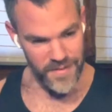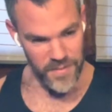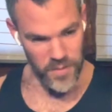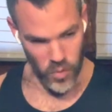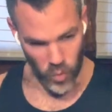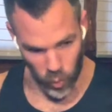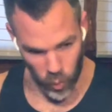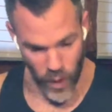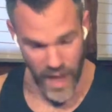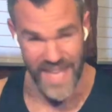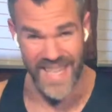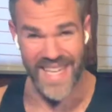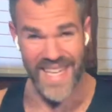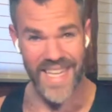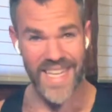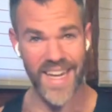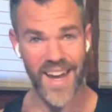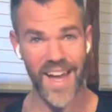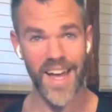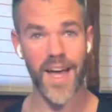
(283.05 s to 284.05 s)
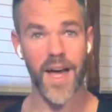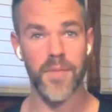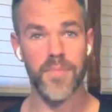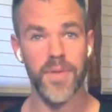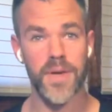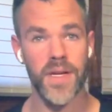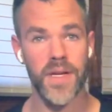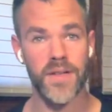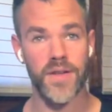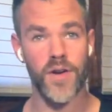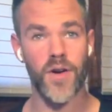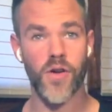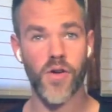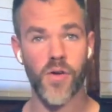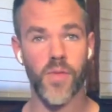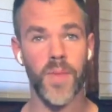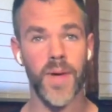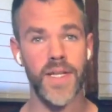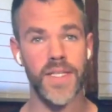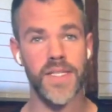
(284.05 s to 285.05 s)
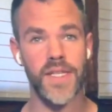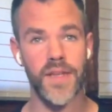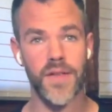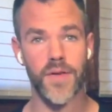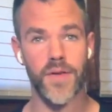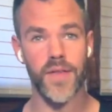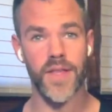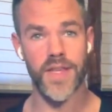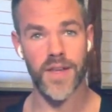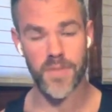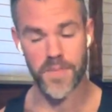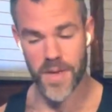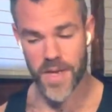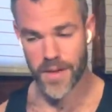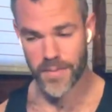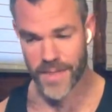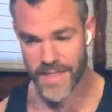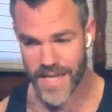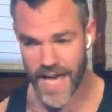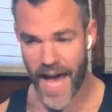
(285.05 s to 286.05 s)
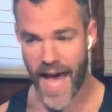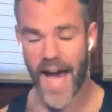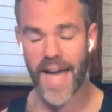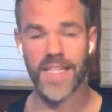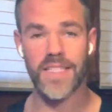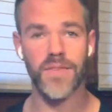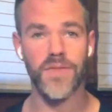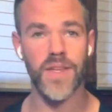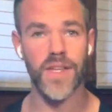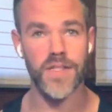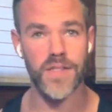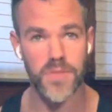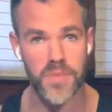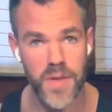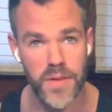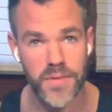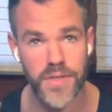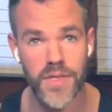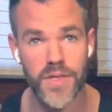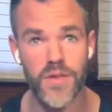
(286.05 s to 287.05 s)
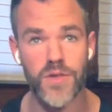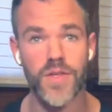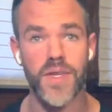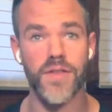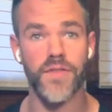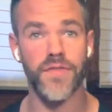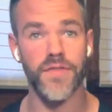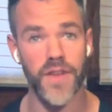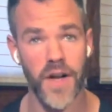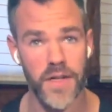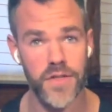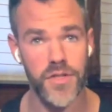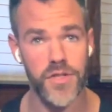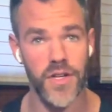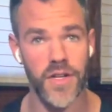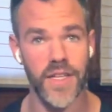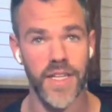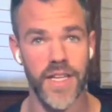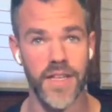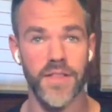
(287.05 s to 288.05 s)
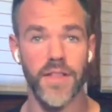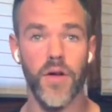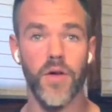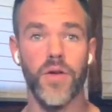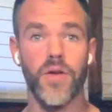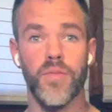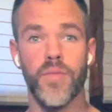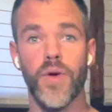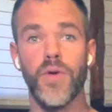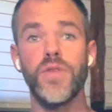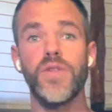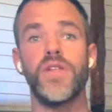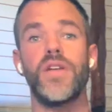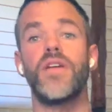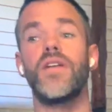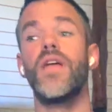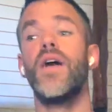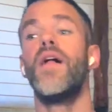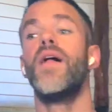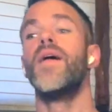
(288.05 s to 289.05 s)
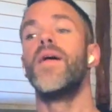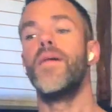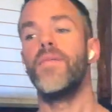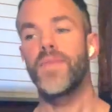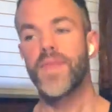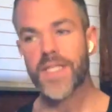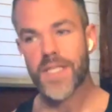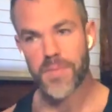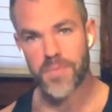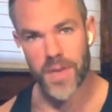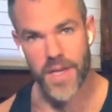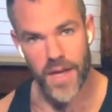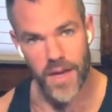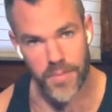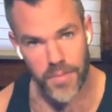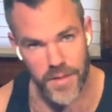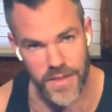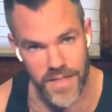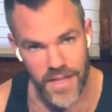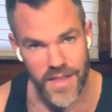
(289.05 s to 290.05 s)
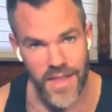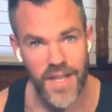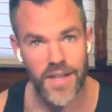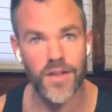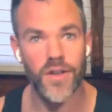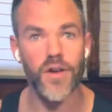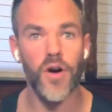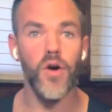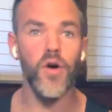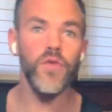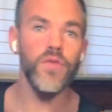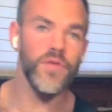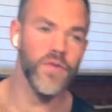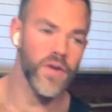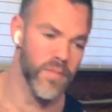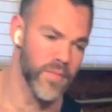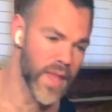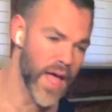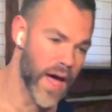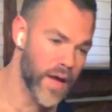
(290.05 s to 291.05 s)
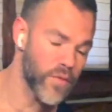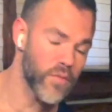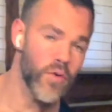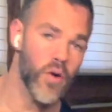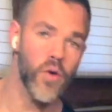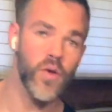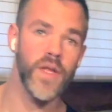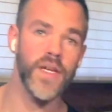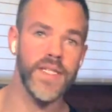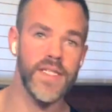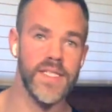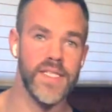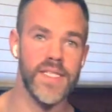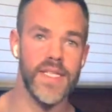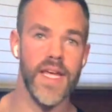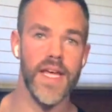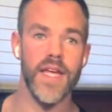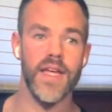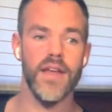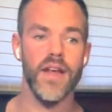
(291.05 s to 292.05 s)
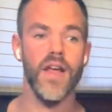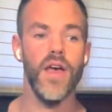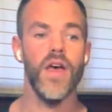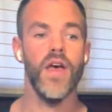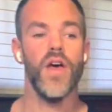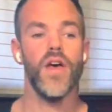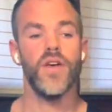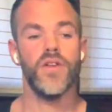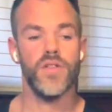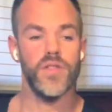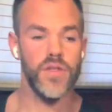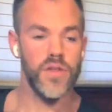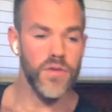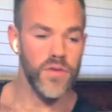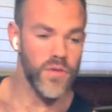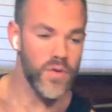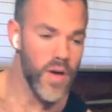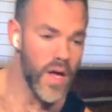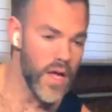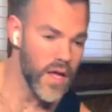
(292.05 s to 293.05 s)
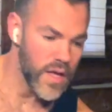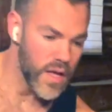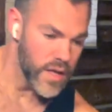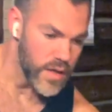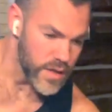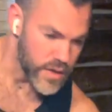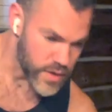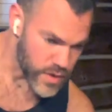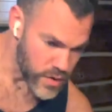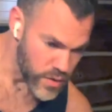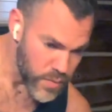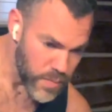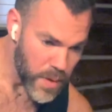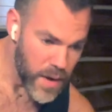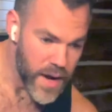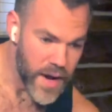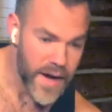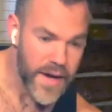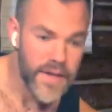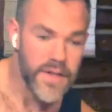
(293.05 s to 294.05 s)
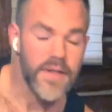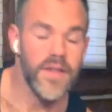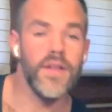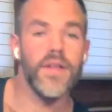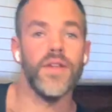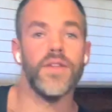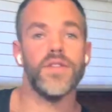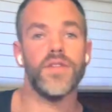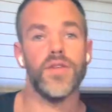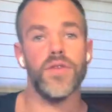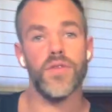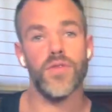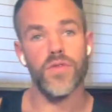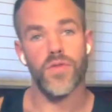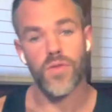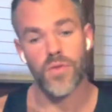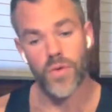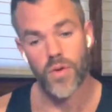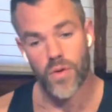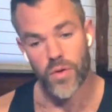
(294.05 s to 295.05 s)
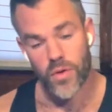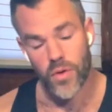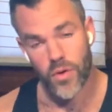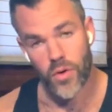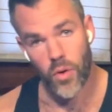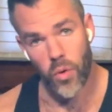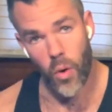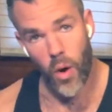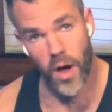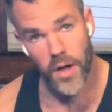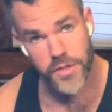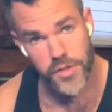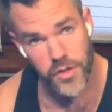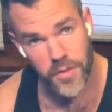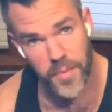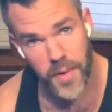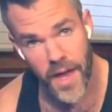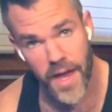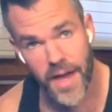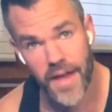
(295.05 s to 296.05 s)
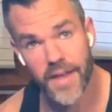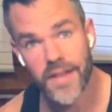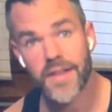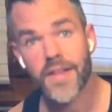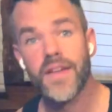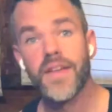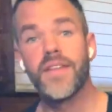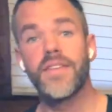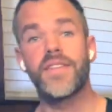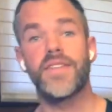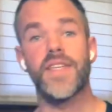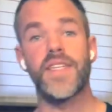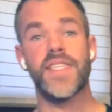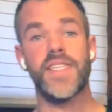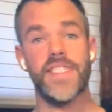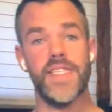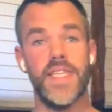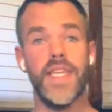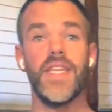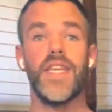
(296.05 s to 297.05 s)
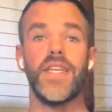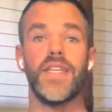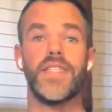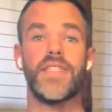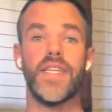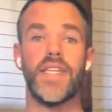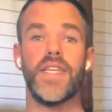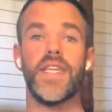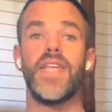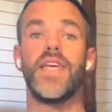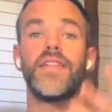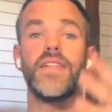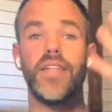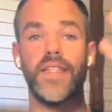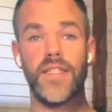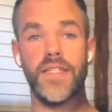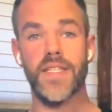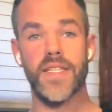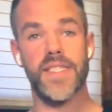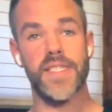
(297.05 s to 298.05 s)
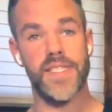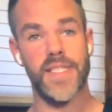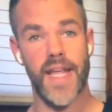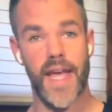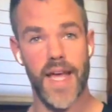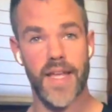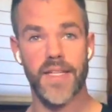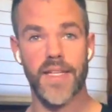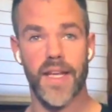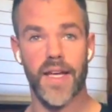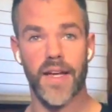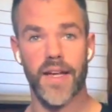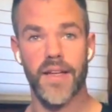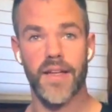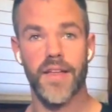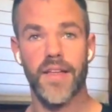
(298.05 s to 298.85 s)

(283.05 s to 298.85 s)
wake it up neuromuscularly to be able to activate it, to be able to use it functionally in locomotion, to be able to then go from that rolling state to supine, to quadruped, to seated, to kneeling, to standing.